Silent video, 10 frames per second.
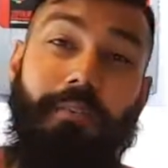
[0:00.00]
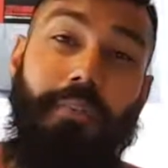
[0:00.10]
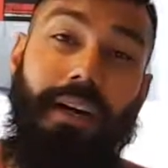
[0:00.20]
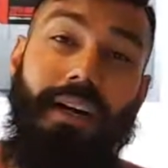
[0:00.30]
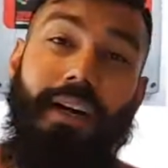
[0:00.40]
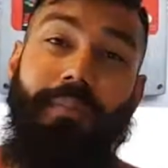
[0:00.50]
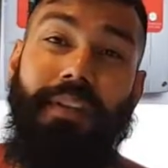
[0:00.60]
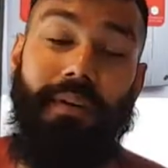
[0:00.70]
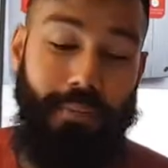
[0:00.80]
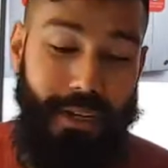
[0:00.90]
but I
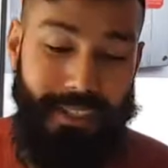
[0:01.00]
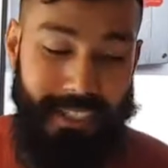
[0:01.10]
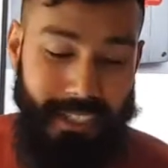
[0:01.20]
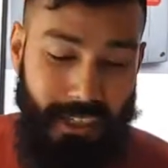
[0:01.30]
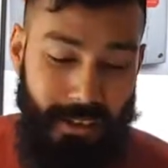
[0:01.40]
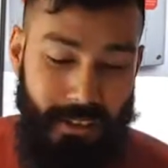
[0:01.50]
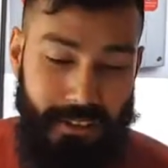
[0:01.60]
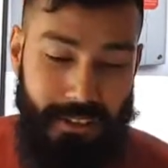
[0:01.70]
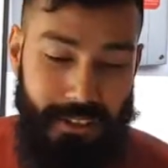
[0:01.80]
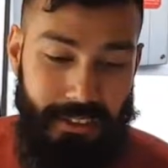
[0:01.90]
mean, the price that they go
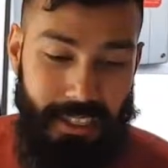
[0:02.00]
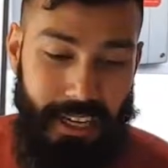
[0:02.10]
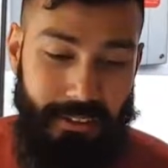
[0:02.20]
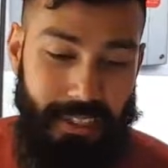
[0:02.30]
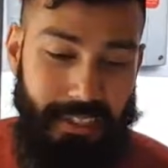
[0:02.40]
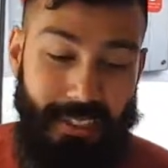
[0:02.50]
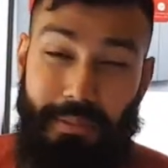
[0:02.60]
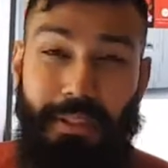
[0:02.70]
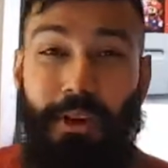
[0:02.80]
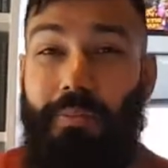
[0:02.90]
on to nowadays, I
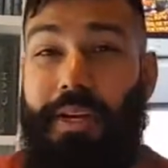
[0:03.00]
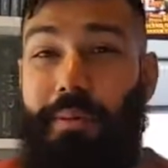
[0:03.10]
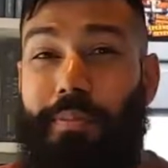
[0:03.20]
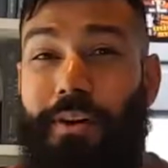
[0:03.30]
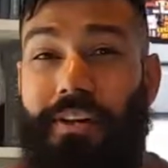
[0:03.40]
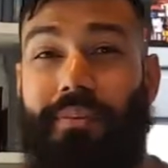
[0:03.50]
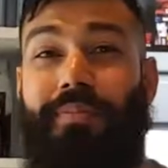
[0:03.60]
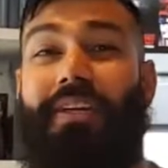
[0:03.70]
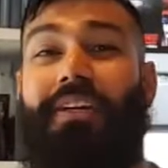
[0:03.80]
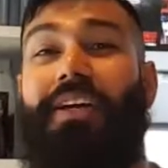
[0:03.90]
mean, not many people are going to
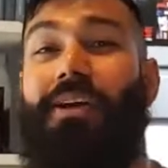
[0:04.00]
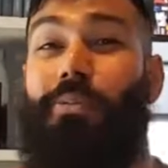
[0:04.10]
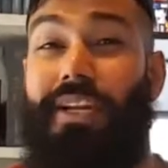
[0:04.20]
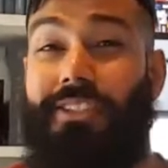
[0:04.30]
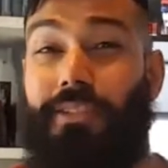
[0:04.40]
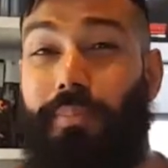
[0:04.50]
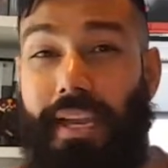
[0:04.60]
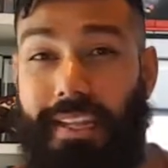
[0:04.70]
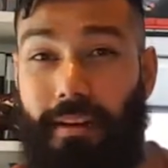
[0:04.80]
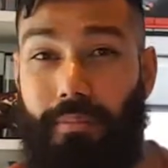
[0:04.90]
be willing to
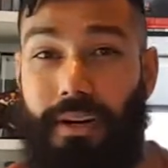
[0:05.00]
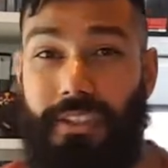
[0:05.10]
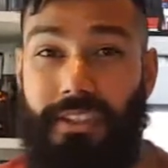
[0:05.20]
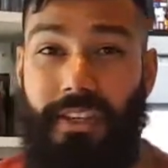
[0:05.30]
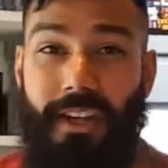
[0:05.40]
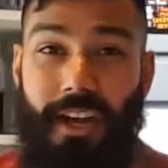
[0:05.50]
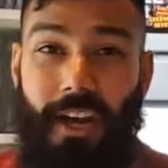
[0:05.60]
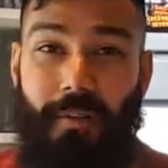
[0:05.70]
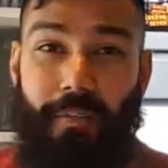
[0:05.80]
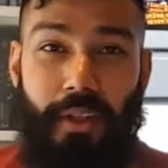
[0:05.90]
pay that much
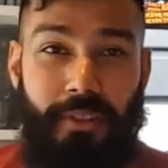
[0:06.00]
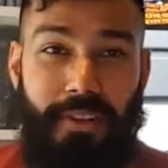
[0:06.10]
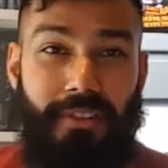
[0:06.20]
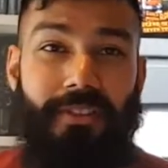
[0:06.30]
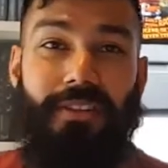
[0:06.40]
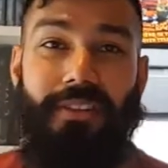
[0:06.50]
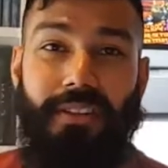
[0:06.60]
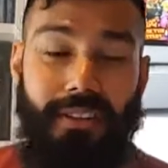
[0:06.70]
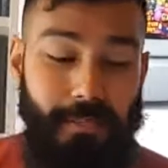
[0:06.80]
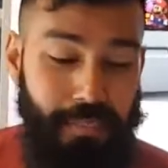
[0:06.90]
um, other than
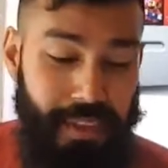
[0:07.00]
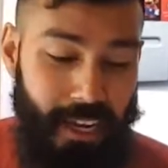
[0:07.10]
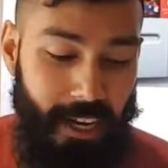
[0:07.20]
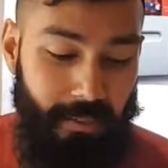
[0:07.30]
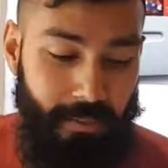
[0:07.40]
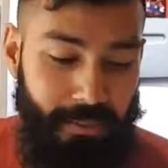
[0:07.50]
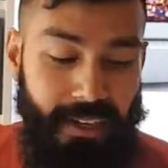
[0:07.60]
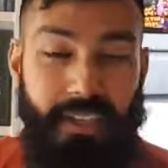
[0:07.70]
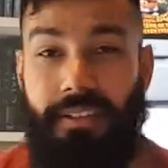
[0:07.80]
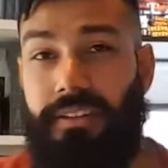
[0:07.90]
certain um,
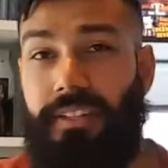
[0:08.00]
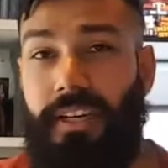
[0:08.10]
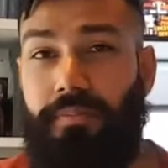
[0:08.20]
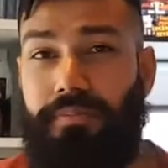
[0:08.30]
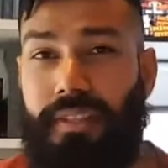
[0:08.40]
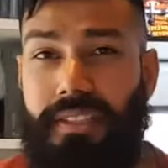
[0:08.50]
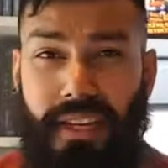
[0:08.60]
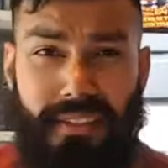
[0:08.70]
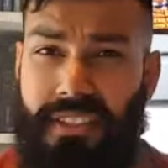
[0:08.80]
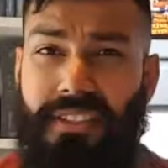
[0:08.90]
really good, um,
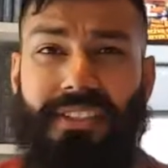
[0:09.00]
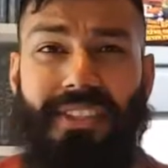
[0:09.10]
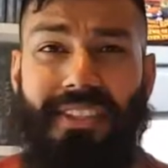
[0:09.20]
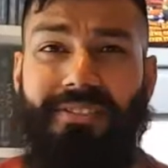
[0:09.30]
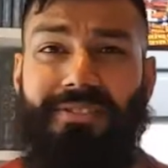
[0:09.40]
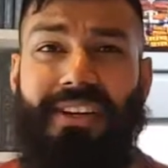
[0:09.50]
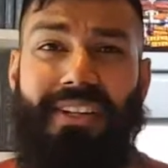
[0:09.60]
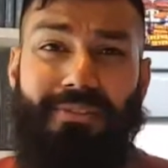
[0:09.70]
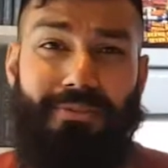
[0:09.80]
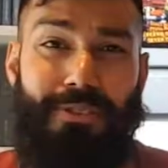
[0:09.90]
other than certain
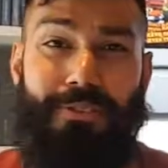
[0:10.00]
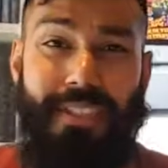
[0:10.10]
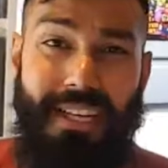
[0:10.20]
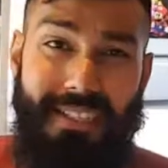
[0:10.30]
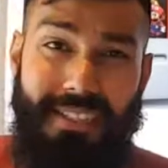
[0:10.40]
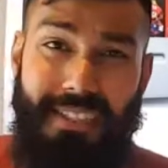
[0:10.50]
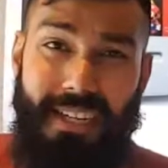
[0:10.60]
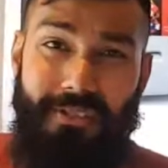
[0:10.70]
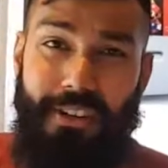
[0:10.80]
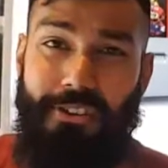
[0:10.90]
really enthusiastic
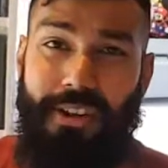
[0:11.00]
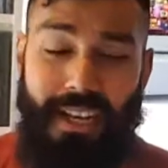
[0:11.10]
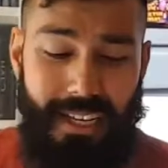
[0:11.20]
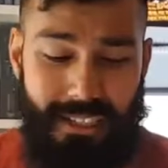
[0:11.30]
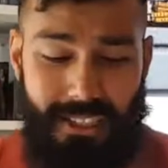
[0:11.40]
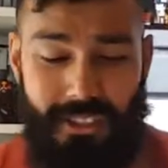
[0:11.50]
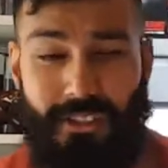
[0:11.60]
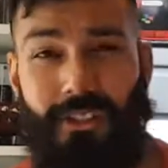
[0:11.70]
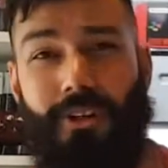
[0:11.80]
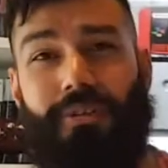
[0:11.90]
uh, retro collectors.
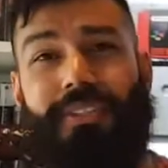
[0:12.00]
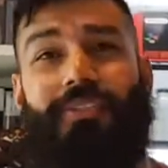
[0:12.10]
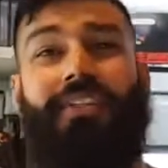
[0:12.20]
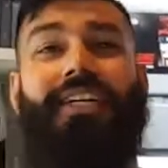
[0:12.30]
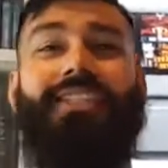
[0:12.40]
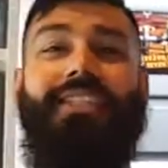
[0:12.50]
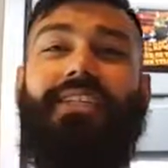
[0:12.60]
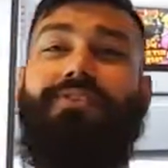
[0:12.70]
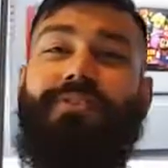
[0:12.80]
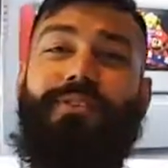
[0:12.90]
So it's a good
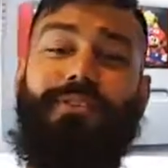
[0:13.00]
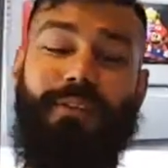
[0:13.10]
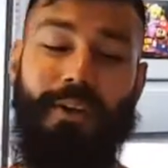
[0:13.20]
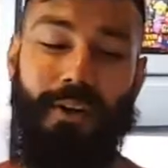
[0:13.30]
idea for